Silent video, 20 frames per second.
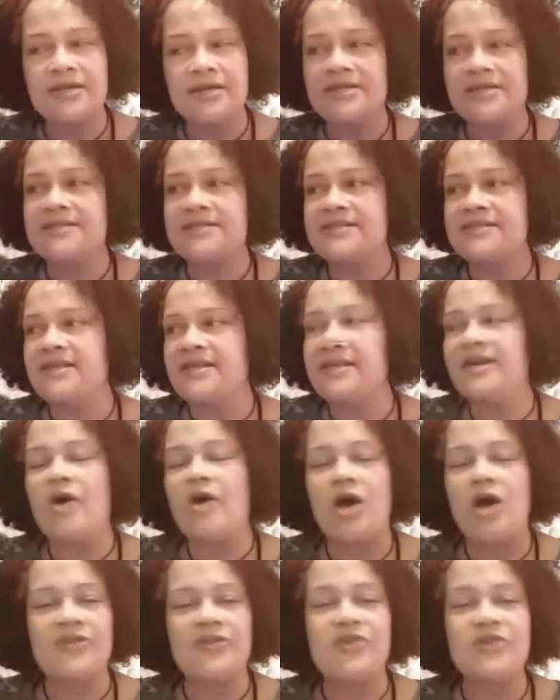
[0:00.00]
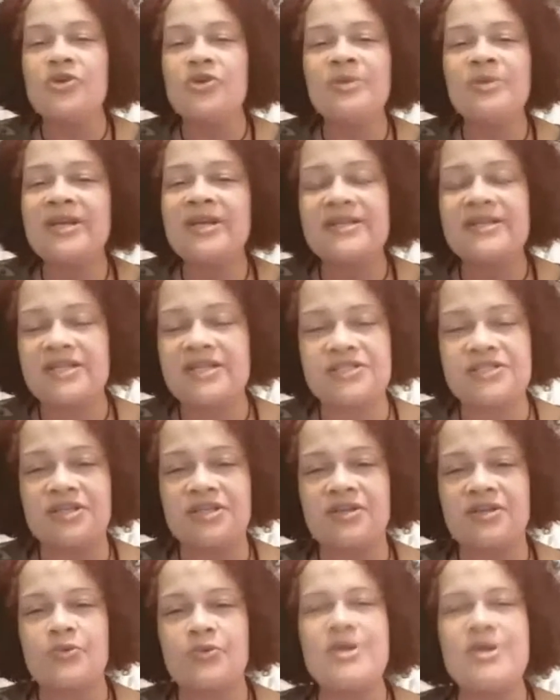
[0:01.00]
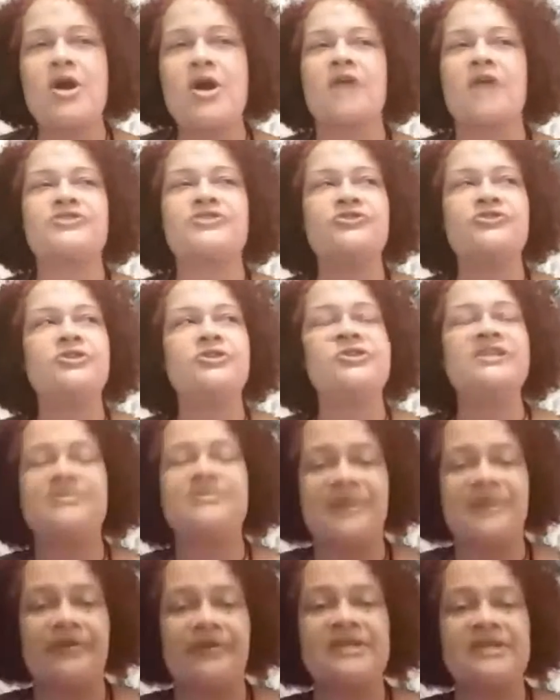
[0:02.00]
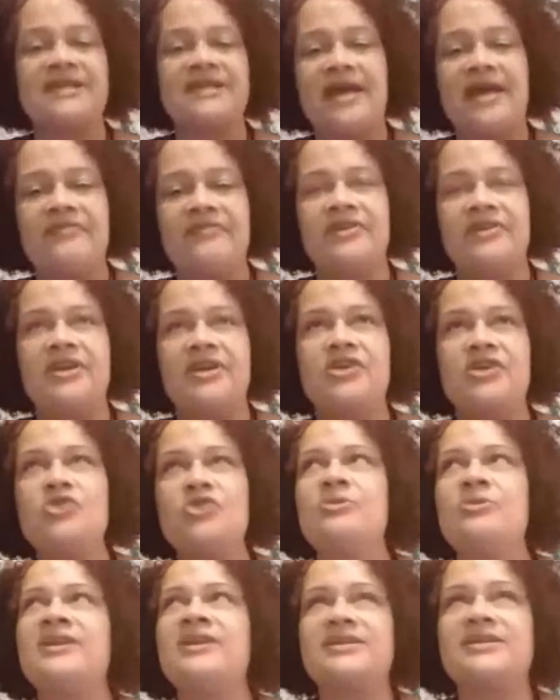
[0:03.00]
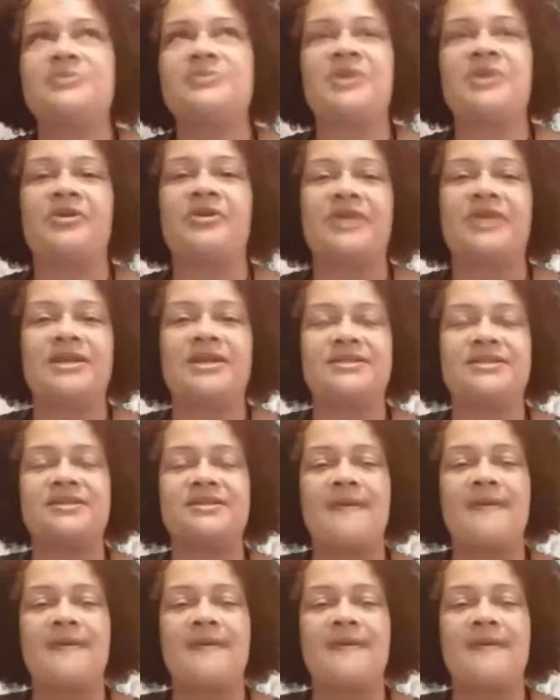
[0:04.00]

This thing called the human condition. We are truly spirits having a human experience.